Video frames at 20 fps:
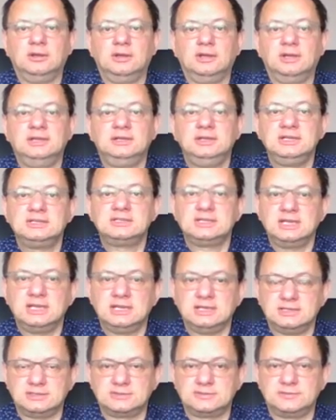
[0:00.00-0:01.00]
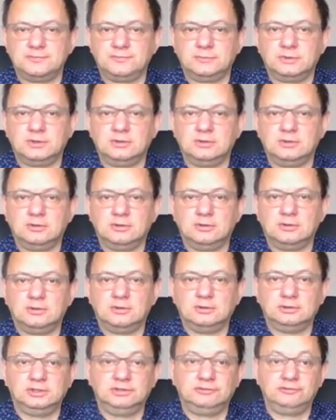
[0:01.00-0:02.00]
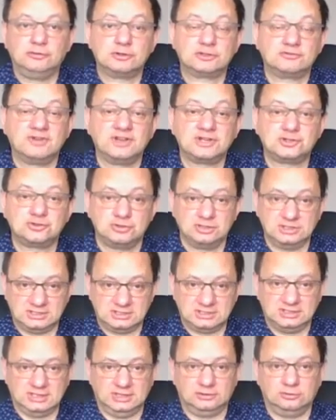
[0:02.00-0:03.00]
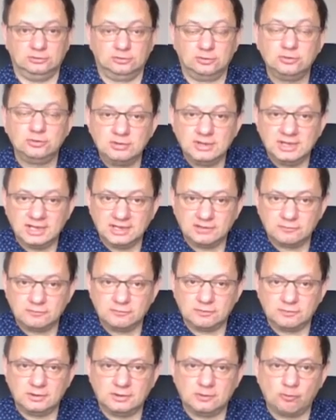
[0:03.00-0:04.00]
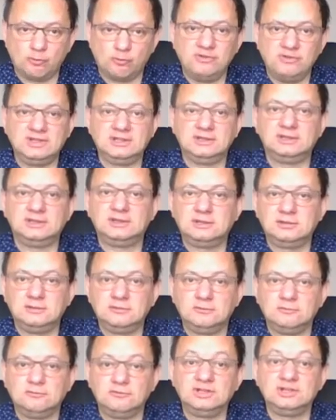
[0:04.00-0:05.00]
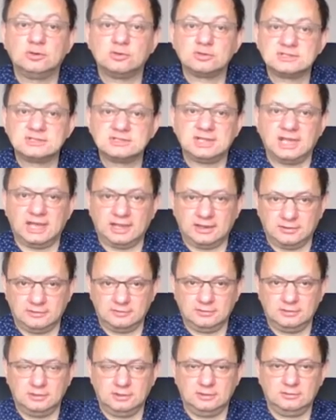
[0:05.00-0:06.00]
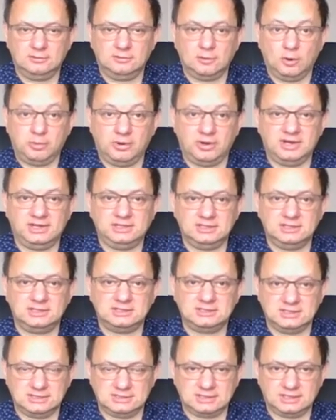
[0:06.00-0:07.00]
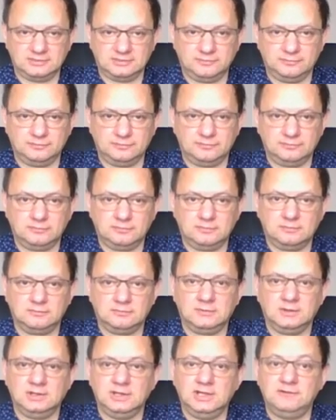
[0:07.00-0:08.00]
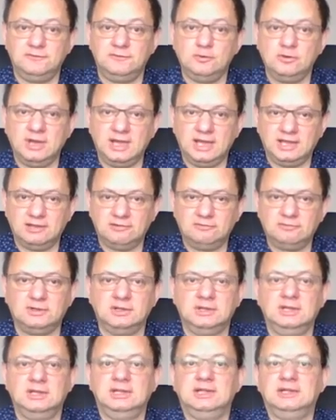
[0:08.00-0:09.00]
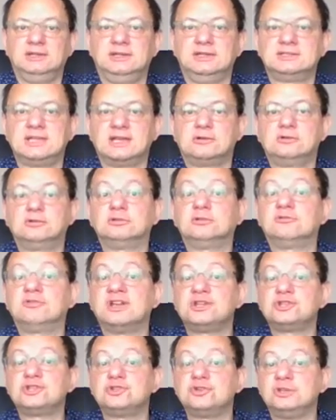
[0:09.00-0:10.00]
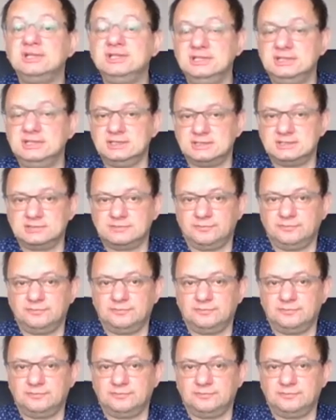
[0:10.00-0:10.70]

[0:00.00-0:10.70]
In this case, the first question is that do you have a Windows 10 operating system? If you have, the second question is